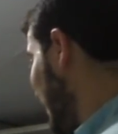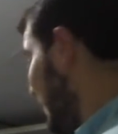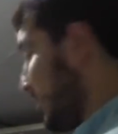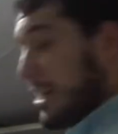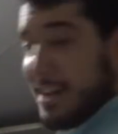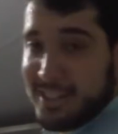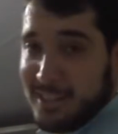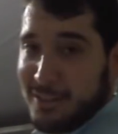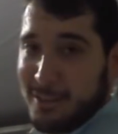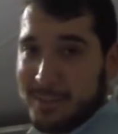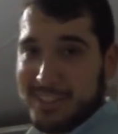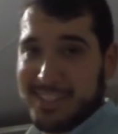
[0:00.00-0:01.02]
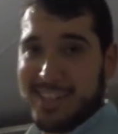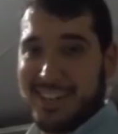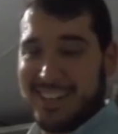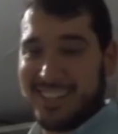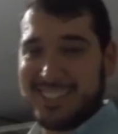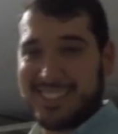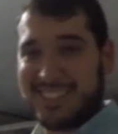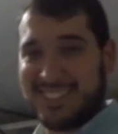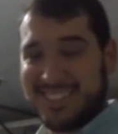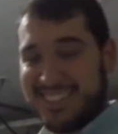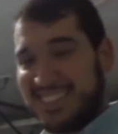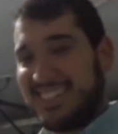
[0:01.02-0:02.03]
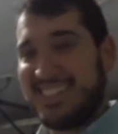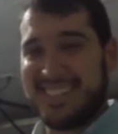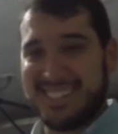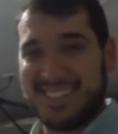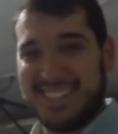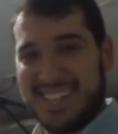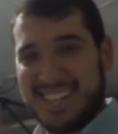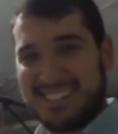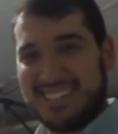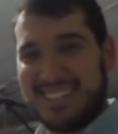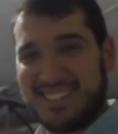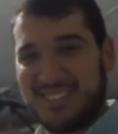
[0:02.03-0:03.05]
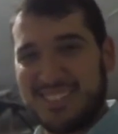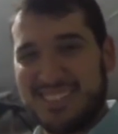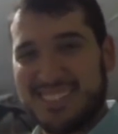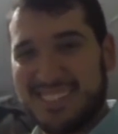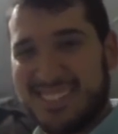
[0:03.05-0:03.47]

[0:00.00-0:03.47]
there's a lot of stuff coming to this car. So I'll see you guys in the next one.